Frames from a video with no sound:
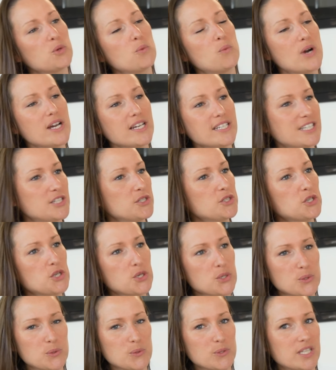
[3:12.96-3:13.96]
why did you
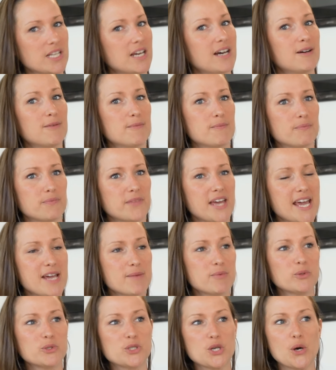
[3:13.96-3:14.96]
choose
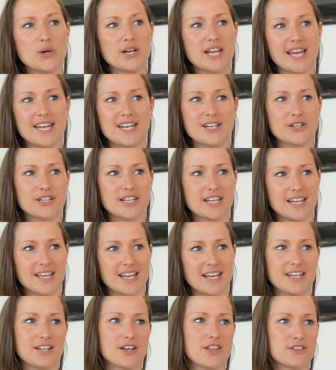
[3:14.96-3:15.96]
Ableton and not
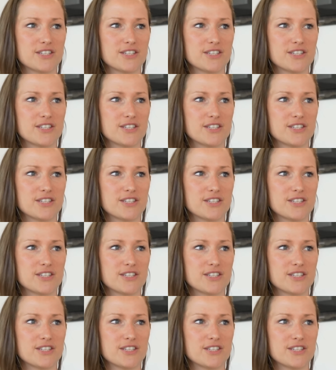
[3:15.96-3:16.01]
another